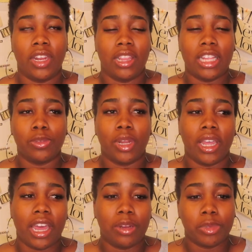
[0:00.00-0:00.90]
and that's when I
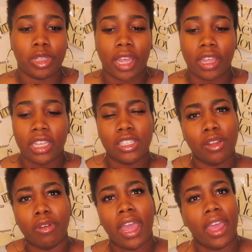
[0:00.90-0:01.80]
kind of was like, is it
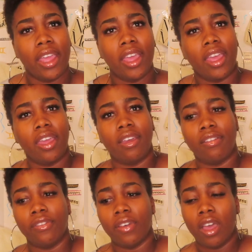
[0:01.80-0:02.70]
okay
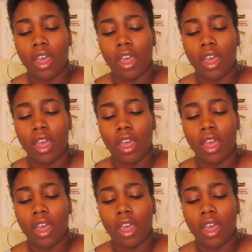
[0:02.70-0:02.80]
if,